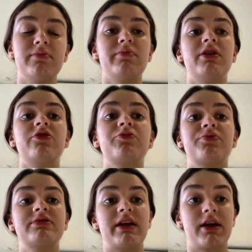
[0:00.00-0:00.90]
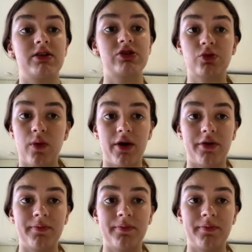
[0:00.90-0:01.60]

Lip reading: meters per second squared.